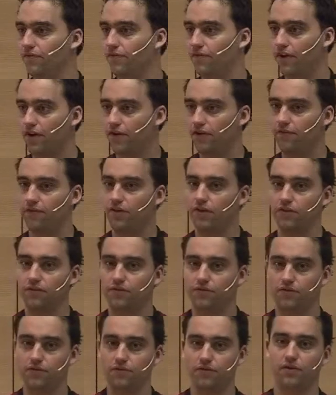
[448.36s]
very, very
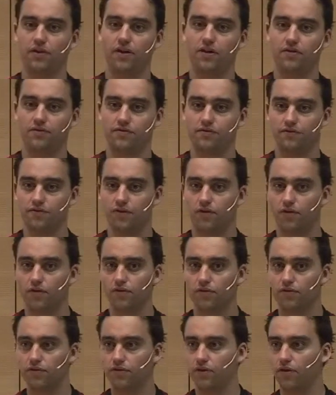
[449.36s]
few lines of
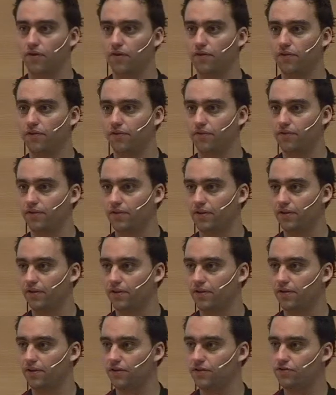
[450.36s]
code or
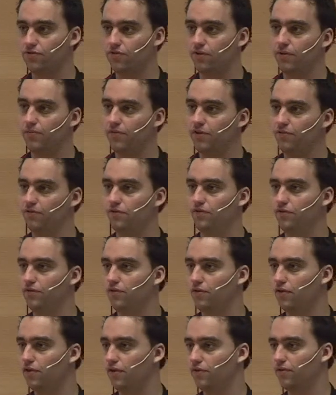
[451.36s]
extremely
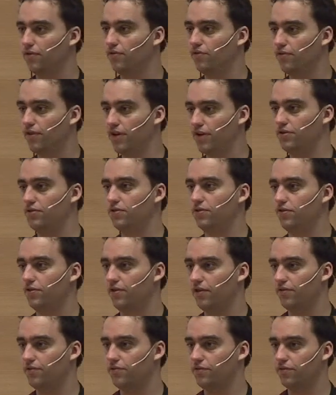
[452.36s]
few configuration you
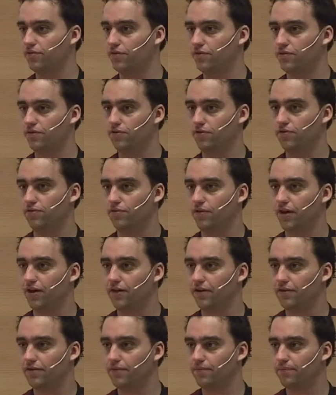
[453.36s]
have to, to
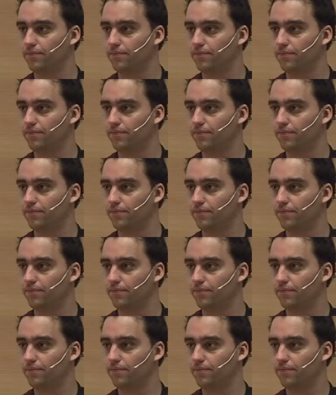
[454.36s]
write.